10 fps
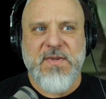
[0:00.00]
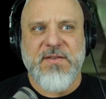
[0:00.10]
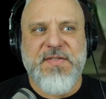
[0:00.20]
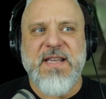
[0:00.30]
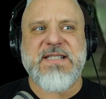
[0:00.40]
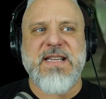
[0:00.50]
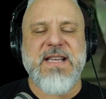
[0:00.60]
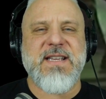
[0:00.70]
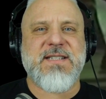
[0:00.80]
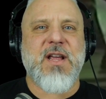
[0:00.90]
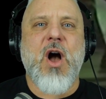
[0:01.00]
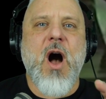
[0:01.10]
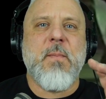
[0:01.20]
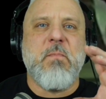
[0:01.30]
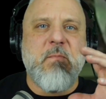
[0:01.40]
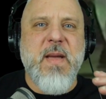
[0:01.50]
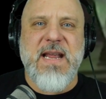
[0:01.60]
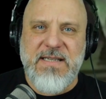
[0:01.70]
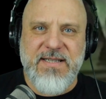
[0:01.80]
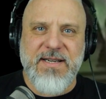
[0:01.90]
This is
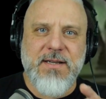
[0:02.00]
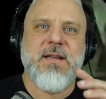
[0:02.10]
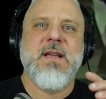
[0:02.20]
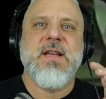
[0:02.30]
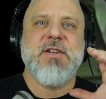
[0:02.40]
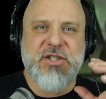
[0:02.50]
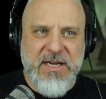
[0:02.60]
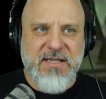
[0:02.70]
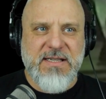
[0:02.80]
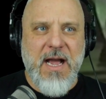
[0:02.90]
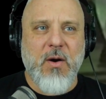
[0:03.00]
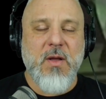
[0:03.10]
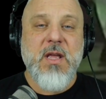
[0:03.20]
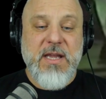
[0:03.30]
amazing Chi Sao.